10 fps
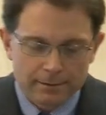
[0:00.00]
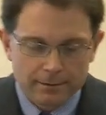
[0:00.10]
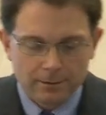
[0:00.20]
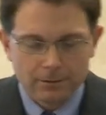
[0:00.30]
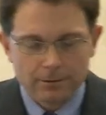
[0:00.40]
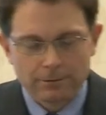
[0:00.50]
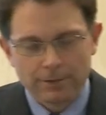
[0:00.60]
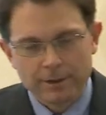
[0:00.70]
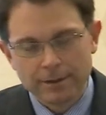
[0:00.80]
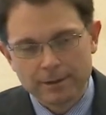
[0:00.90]
all of
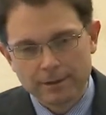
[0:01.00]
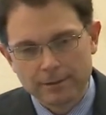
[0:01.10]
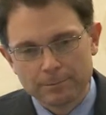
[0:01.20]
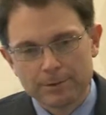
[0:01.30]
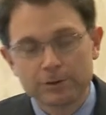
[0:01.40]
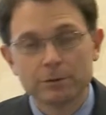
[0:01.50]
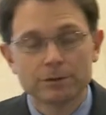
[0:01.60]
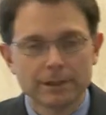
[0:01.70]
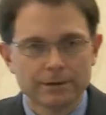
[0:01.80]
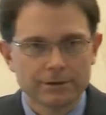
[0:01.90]
the
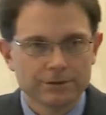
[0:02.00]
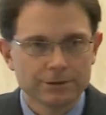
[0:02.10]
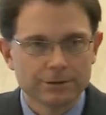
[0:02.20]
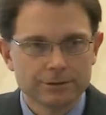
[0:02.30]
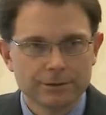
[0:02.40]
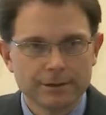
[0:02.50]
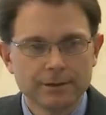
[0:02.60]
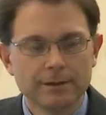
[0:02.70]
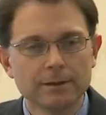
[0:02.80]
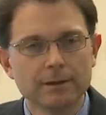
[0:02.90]
pituitary surgery
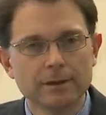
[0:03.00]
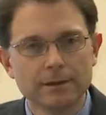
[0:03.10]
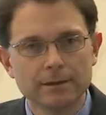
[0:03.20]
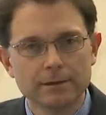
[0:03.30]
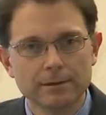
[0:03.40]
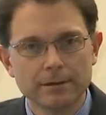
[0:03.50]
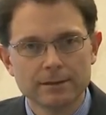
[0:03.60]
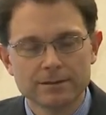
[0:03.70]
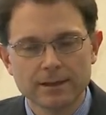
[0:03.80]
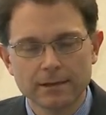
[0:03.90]

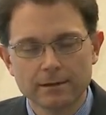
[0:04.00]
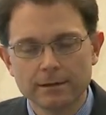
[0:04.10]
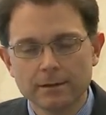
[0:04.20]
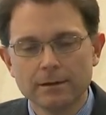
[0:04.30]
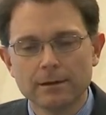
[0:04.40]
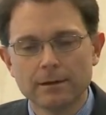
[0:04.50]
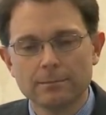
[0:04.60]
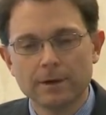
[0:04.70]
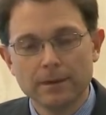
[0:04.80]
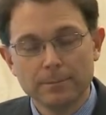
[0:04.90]
is done
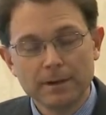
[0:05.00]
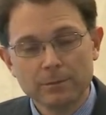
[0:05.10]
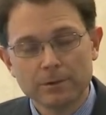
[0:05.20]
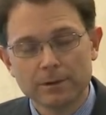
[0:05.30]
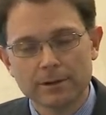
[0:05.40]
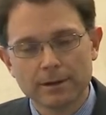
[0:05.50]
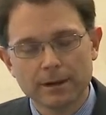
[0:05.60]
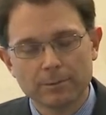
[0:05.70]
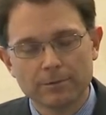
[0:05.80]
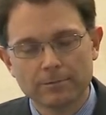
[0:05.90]
by me with the
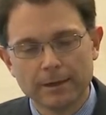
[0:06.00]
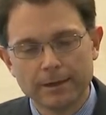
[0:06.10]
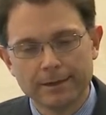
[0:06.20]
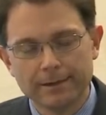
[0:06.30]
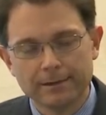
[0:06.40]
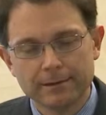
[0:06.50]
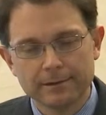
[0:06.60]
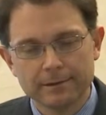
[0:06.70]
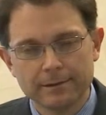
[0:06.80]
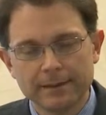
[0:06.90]
help of my
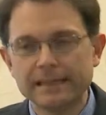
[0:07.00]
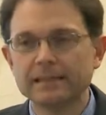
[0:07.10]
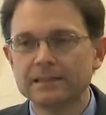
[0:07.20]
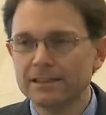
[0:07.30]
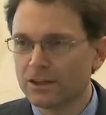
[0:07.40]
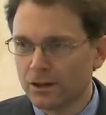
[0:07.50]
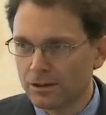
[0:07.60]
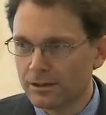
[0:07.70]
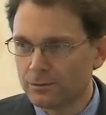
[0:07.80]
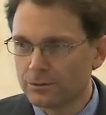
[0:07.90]
ENT
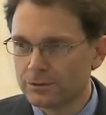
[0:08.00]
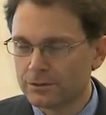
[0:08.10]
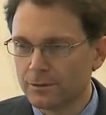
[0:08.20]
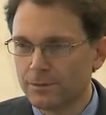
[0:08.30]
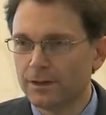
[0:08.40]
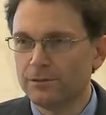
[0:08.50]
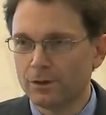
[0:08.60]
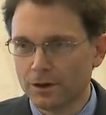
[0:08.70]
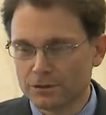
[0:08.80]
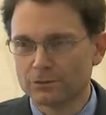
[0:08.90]
colleague, which many of you
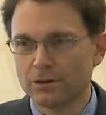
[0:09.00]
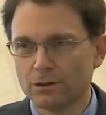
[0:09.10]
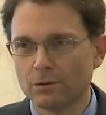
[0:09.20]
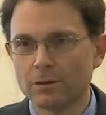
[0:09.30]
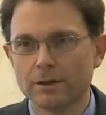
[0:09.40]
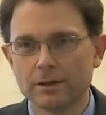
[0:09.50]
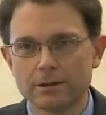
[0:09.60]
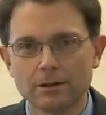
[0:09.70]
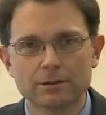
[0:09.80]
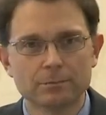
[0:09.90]
also know,
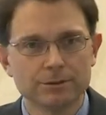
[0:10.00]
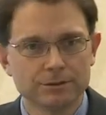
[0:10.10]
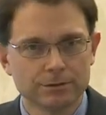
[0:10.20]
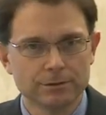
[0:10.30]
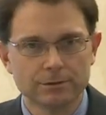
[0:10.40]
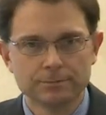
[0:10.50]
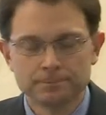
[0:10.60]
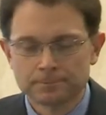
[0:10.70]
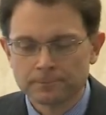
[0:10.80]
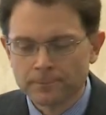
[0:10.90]
Dr. Massoud.
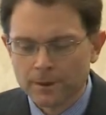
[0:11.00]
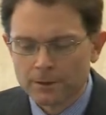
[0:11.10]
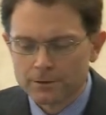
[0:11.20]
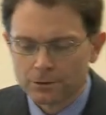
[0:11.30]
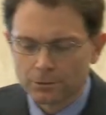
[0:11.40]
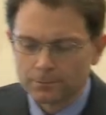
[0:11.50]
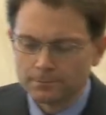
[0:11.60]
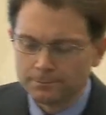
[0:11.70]
So